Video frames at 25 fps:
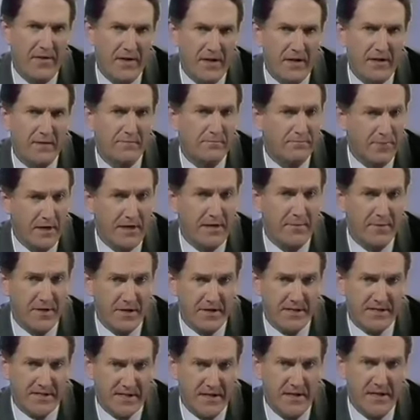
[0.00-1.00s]
the
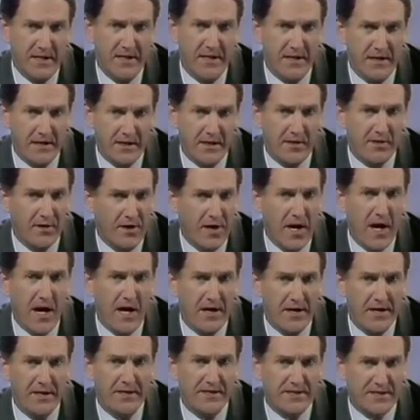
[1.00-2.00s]
BBC,
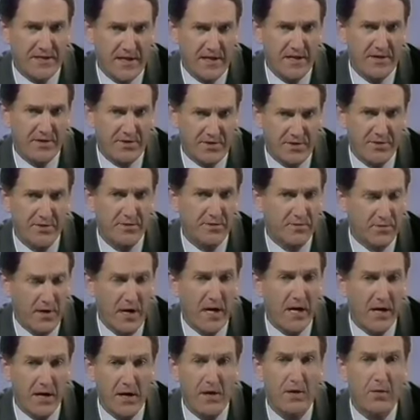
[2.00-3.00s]
Granada Central,
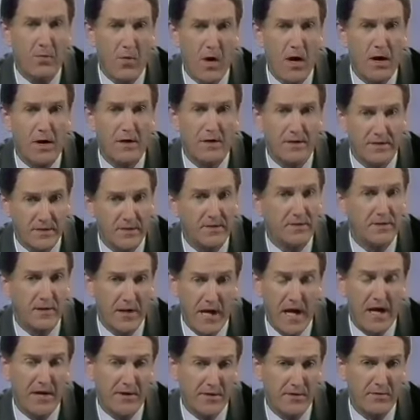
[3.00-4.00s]
Radio 1, and
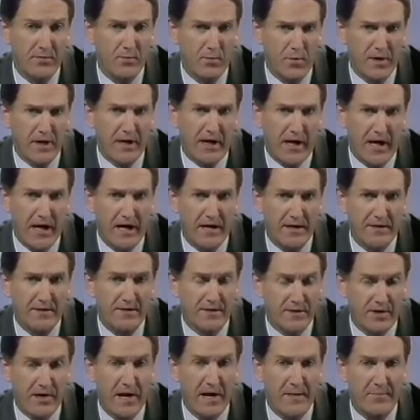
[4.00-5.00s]
London
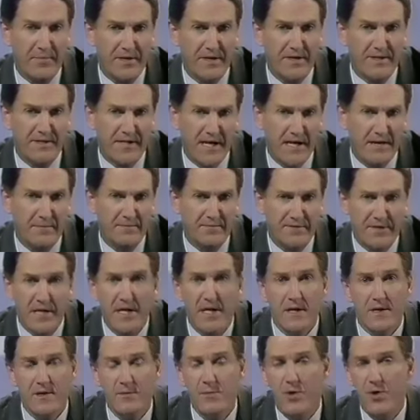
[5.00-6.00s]
Weekend, Grampian Thames,
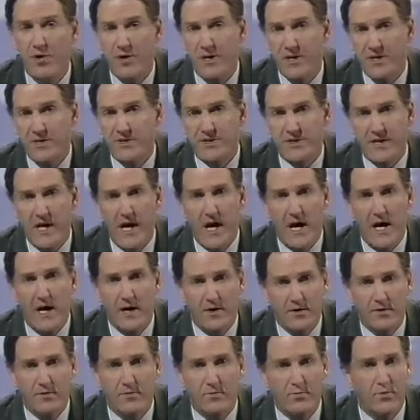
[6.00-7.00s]
The Morning
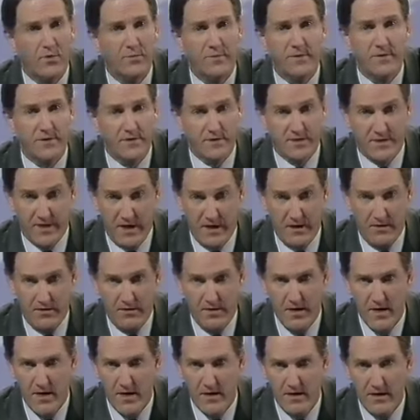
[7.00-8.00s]
Star and Woman's
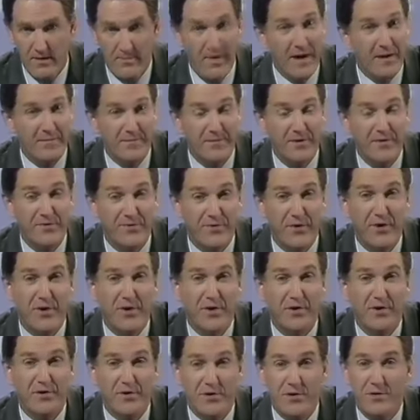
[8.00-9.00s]
Own, the member
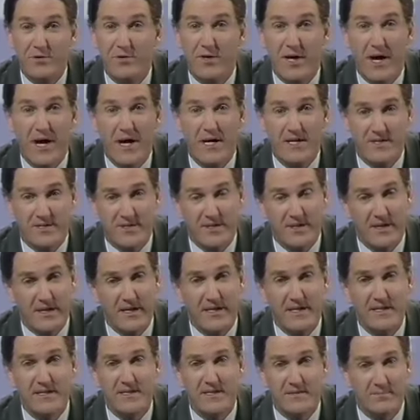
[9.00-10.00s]
for Newcastle
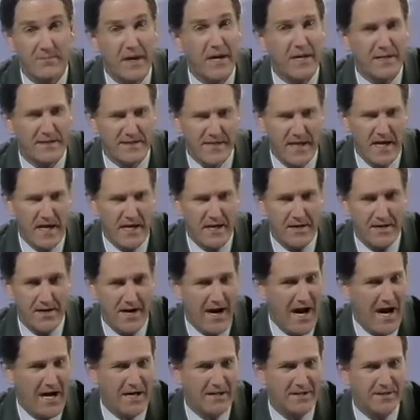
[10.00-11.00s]
East, maintained
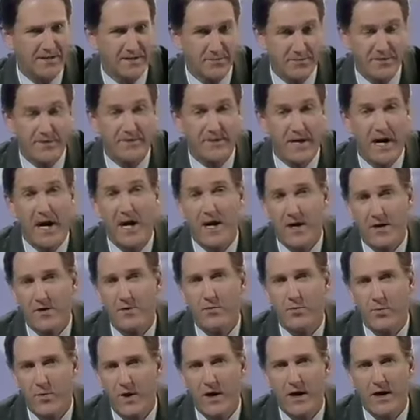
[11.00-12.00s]
the House was
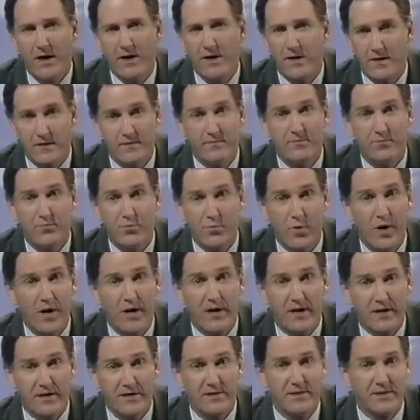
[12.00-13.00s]
unaware of
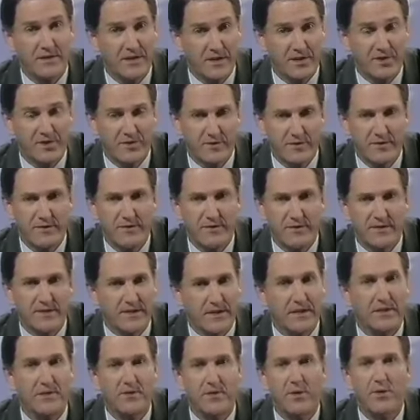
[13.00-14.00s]
work conditions
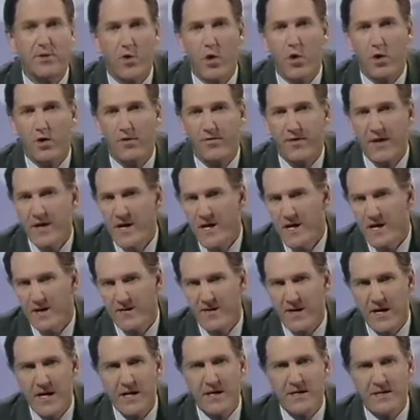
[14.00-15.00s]
in the North.
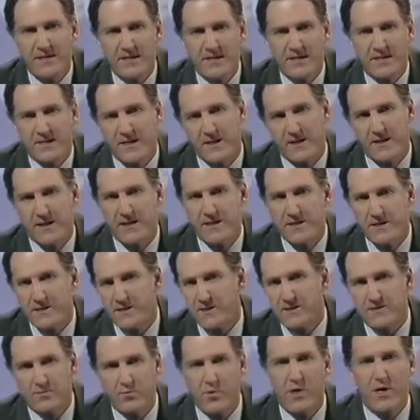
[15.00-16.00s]
The inner
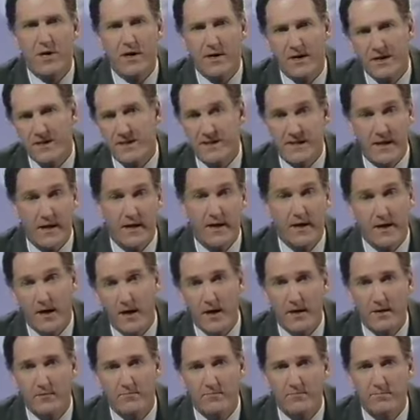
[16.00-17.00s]
cities were, he said,
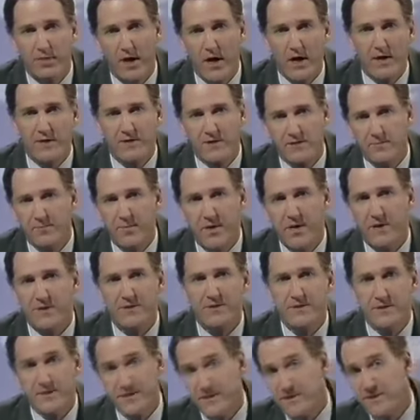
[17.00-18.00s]
a blot
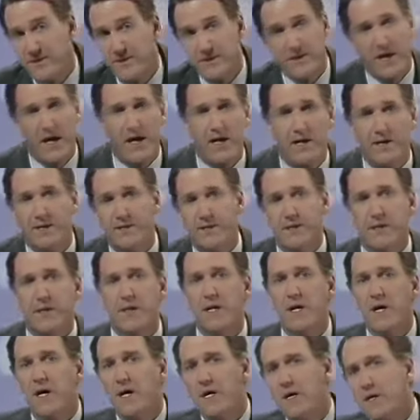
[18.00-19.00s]
upon society.
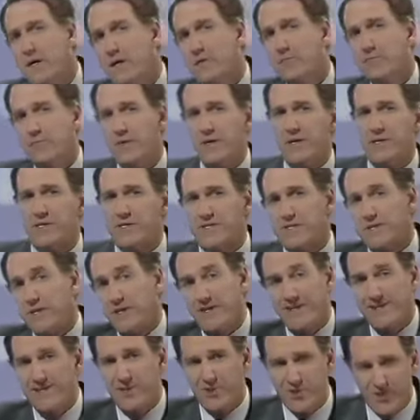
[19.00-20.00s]
The
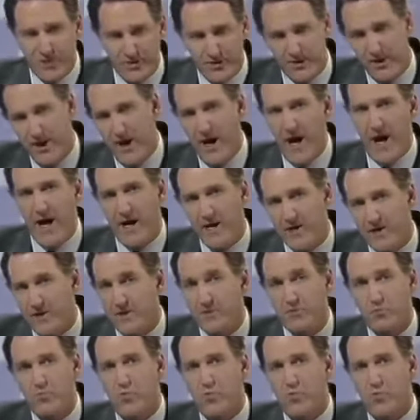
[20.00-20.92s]
minister should act